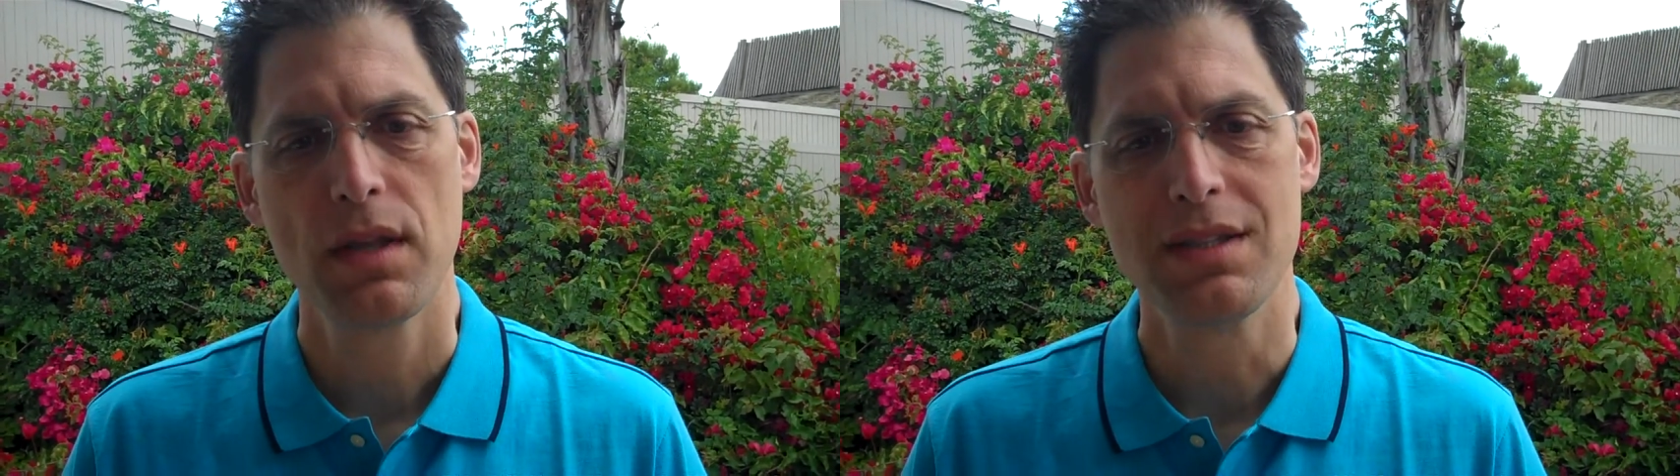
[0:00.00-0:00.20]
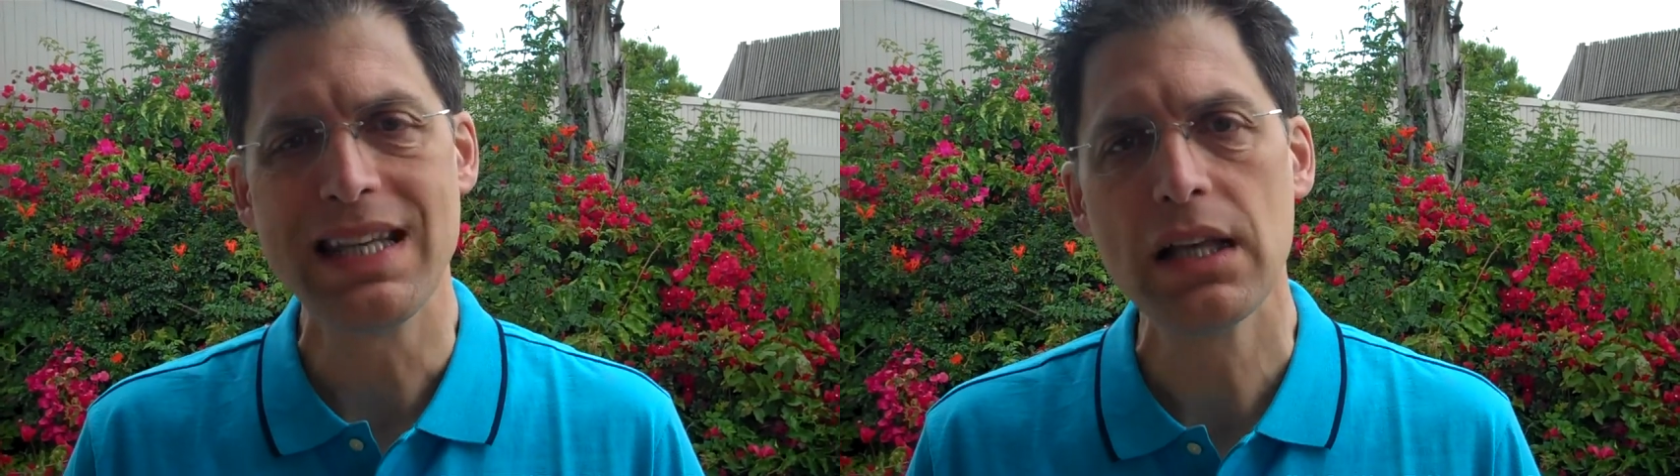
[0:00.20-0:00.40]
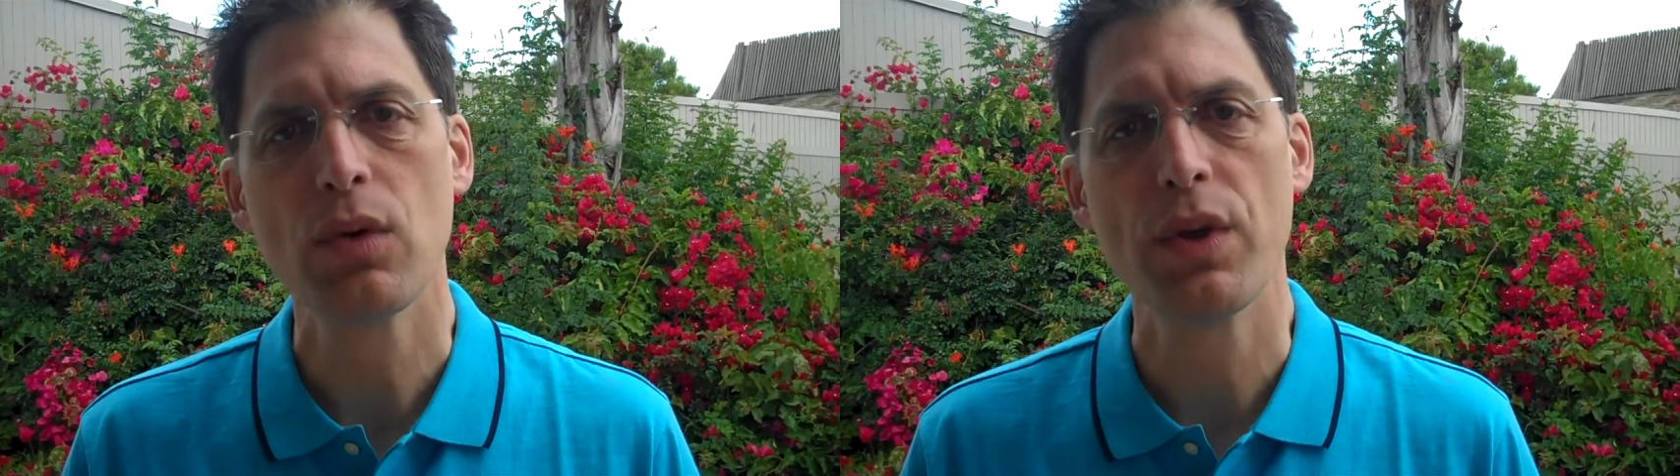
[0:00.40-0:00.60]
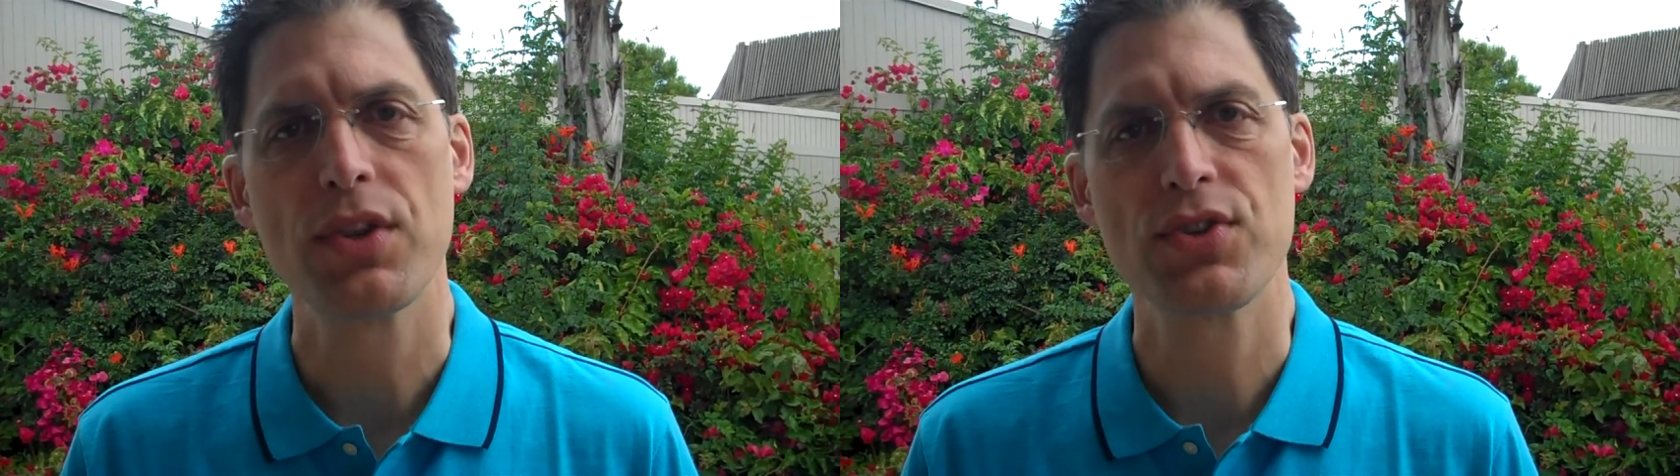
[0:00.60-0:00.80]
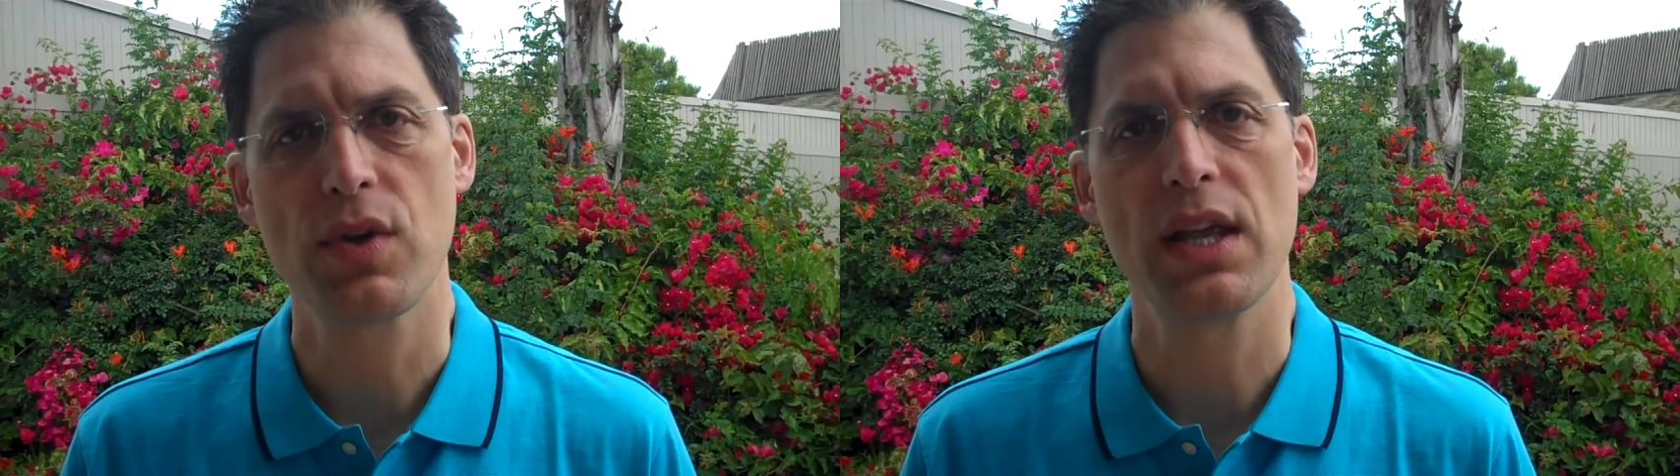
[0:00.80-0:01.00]
deal with
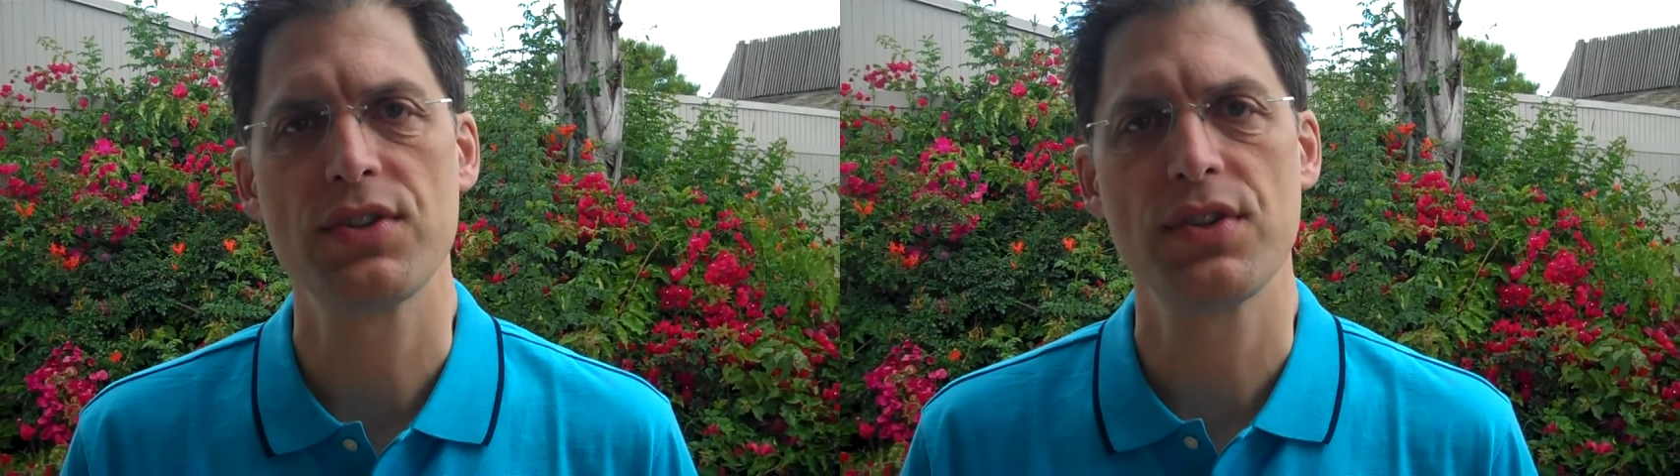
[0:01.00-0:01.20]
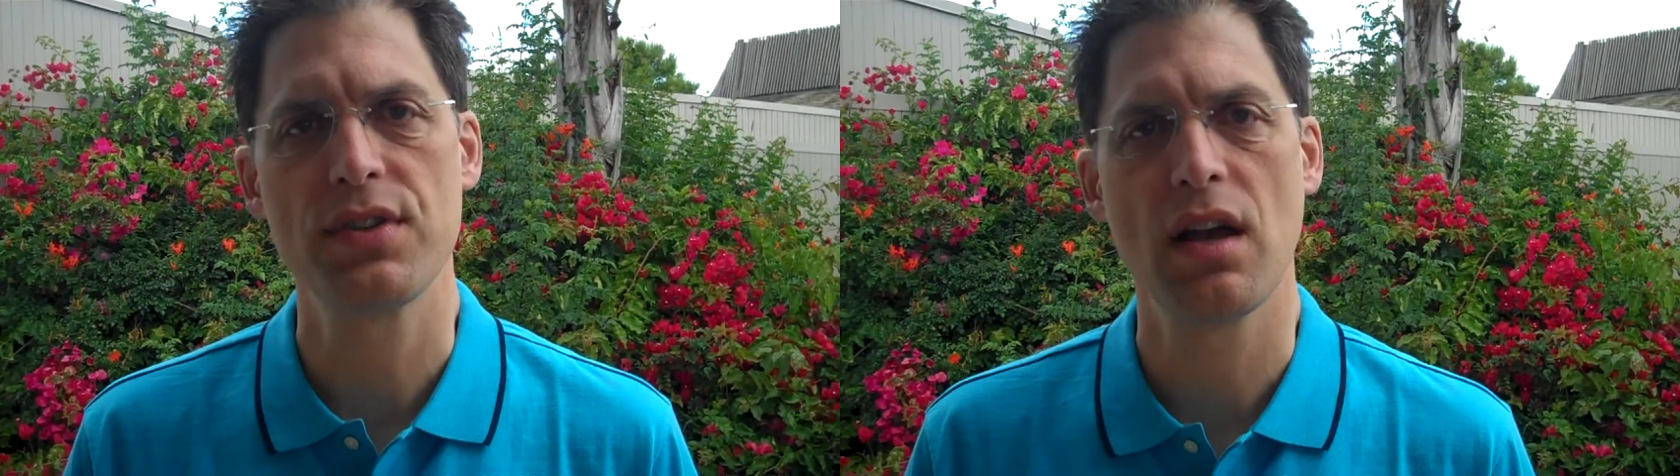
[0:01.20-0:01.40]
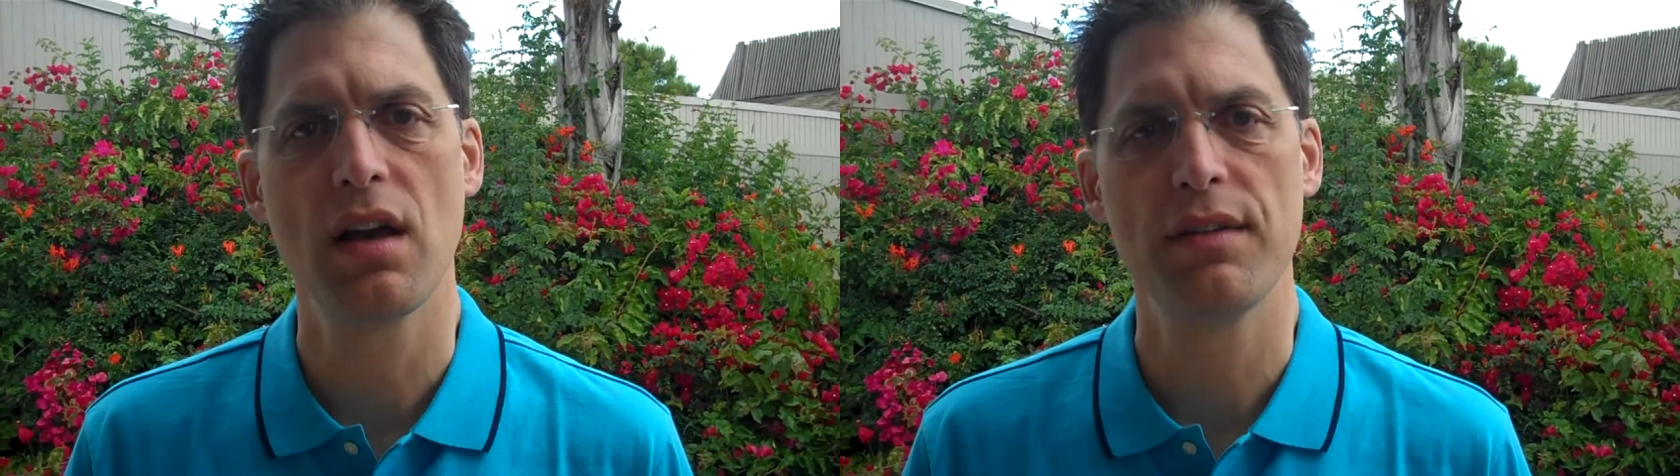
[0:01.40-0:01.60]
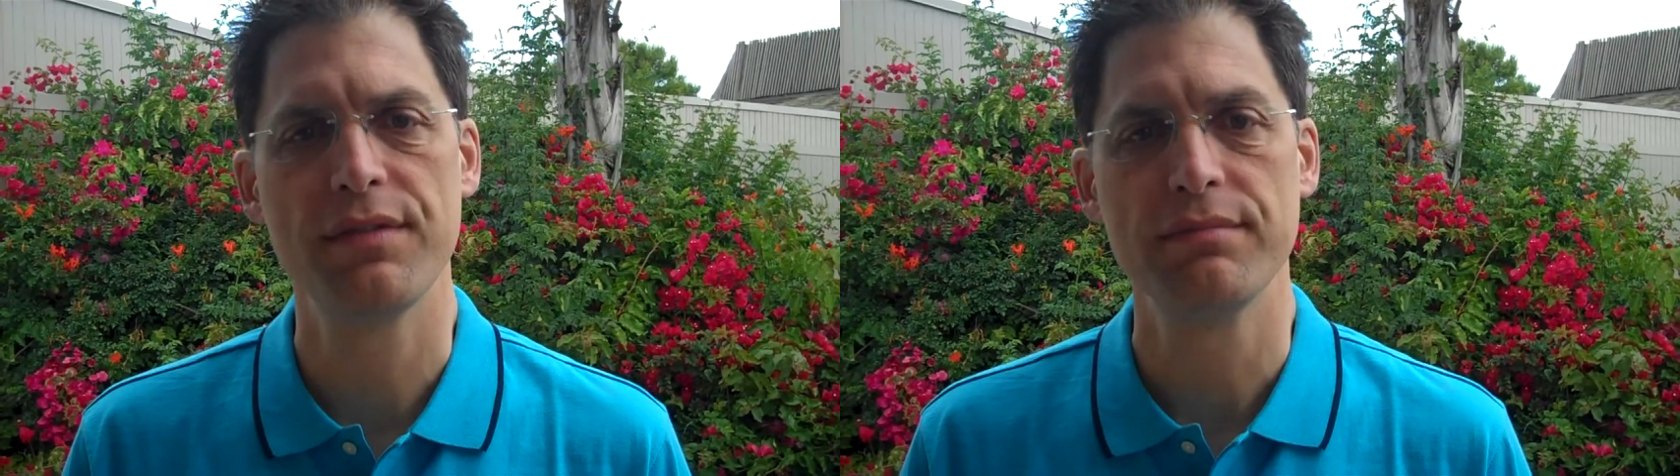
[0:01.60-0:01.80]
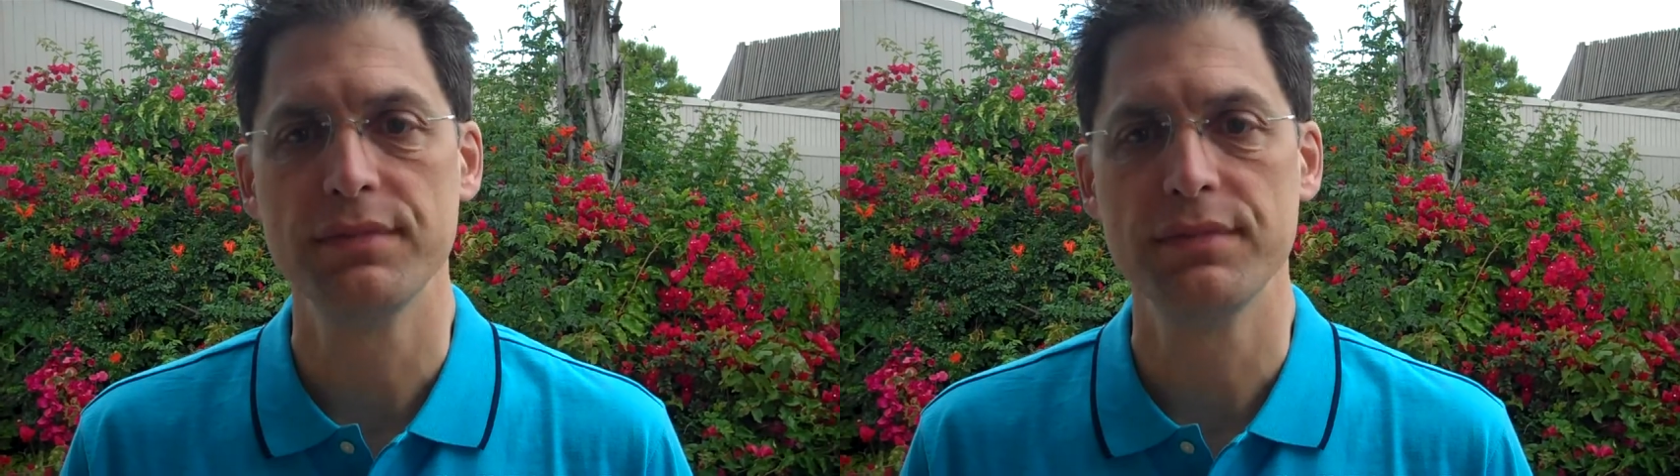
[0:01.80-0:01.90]
the stresses of